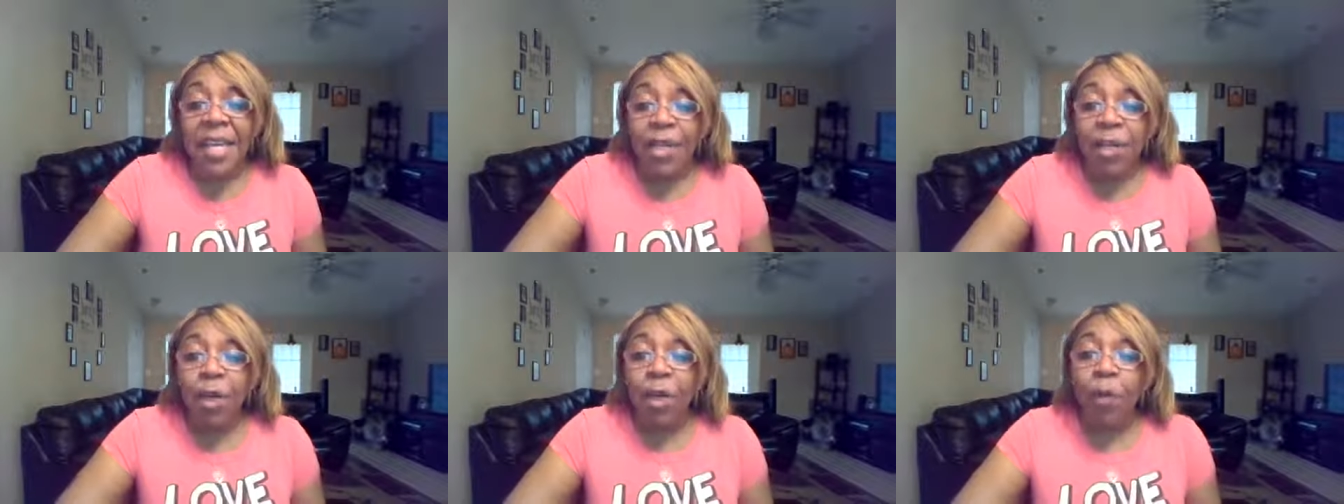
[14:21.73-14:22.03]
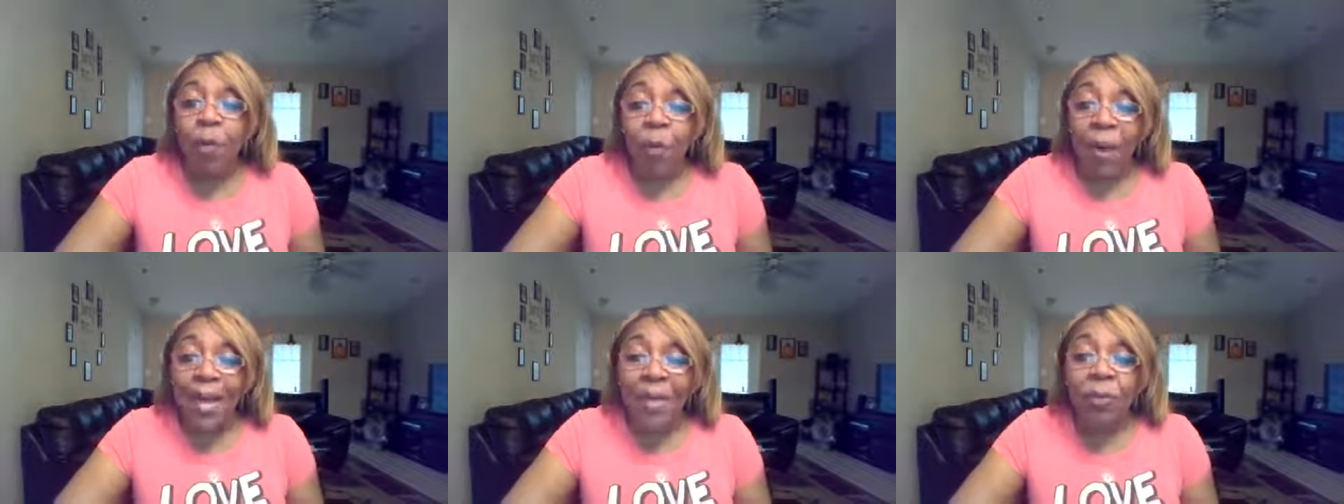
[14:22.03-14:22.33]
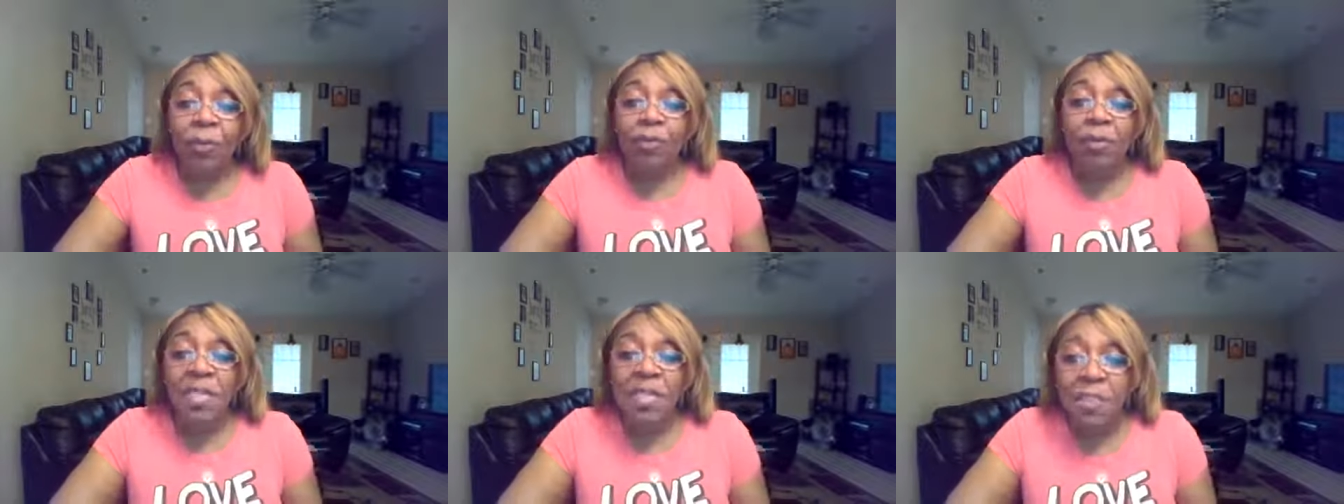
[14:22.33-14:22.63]

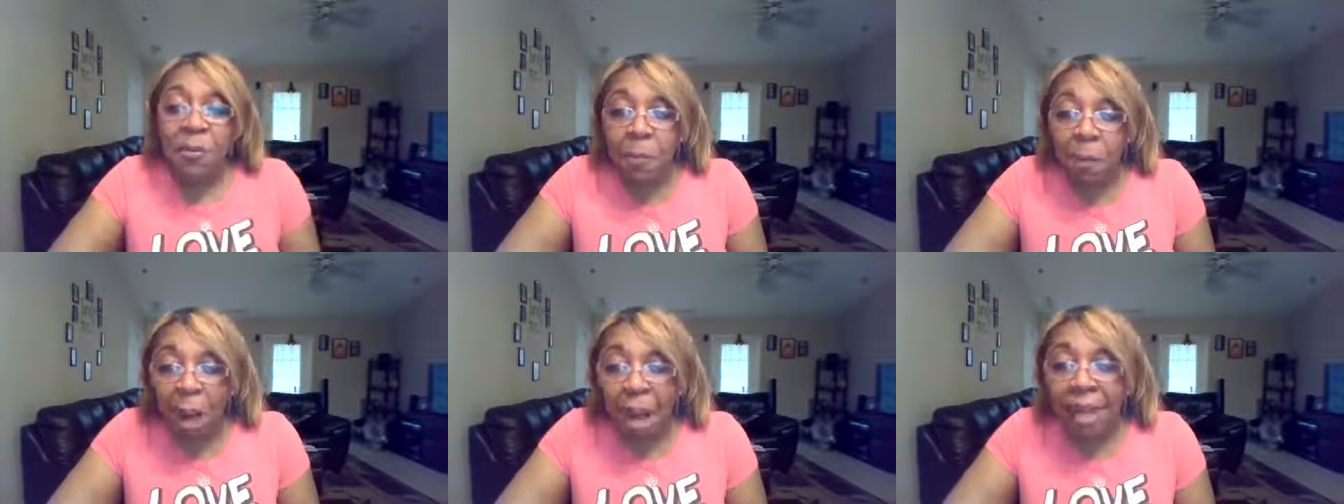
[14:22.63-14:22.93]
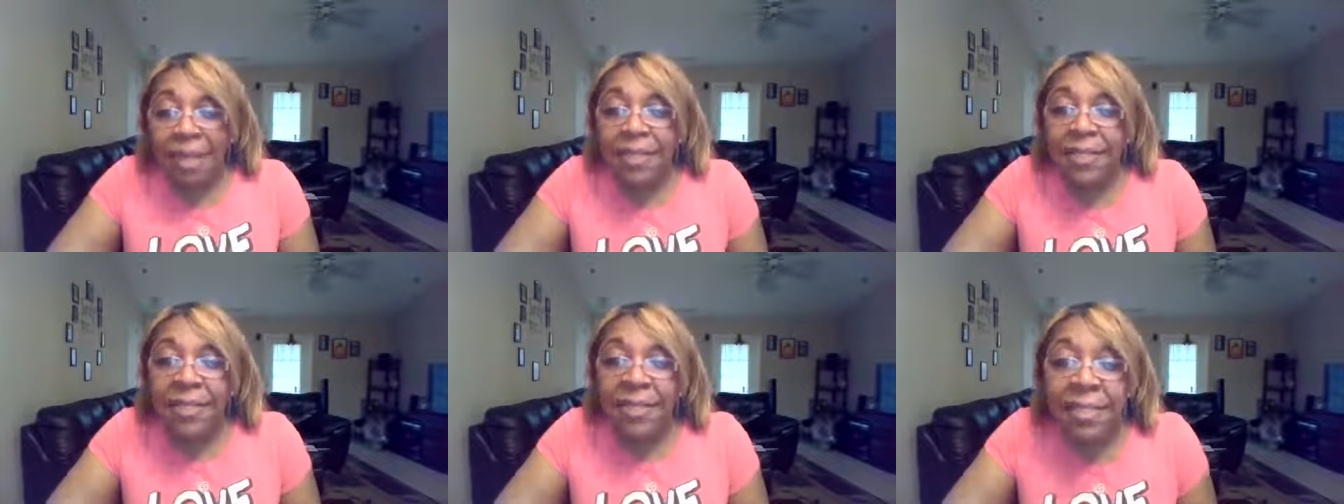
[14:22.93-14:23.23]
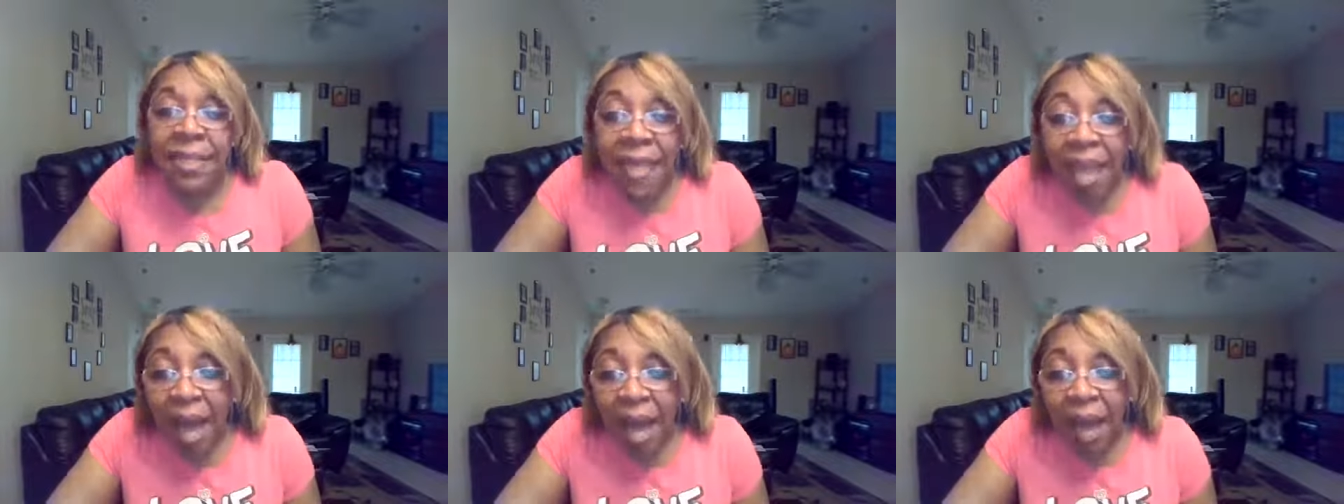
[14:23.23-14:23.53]
incorrect response
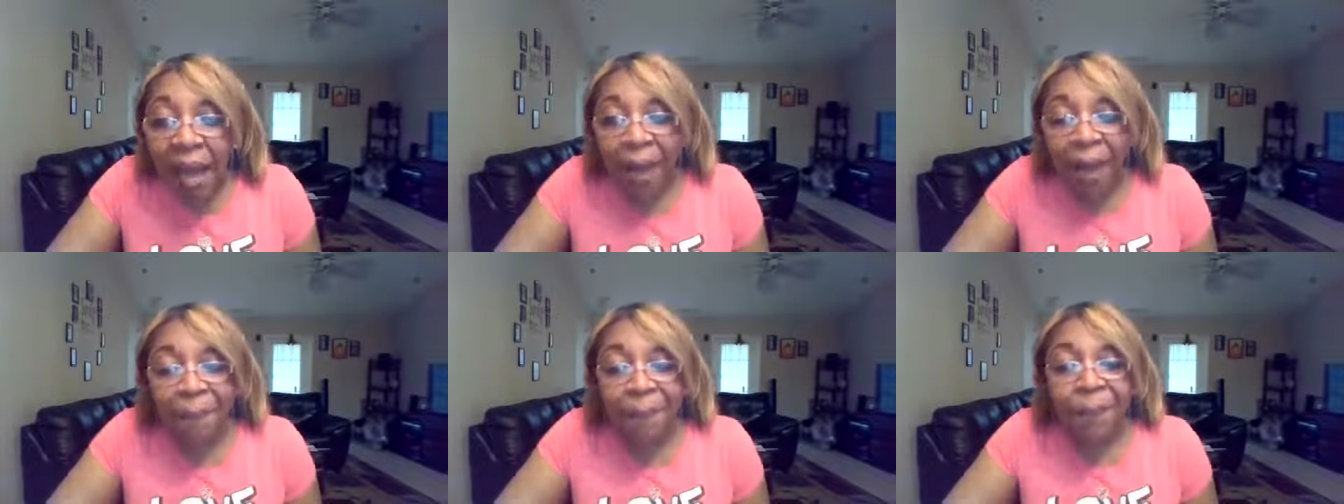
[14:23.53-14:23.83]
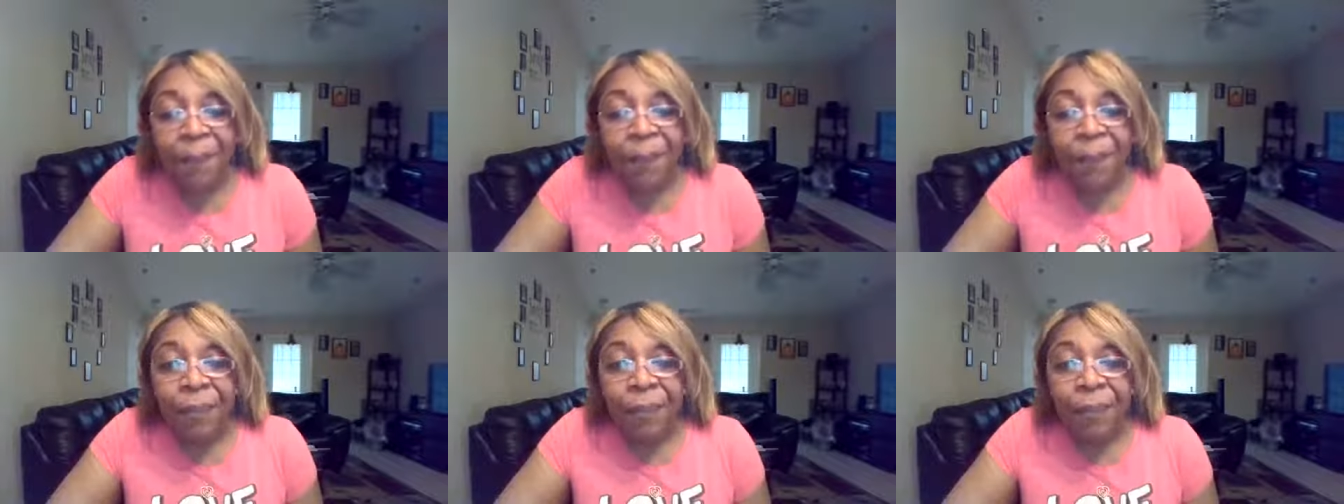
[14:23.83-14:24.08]
to God.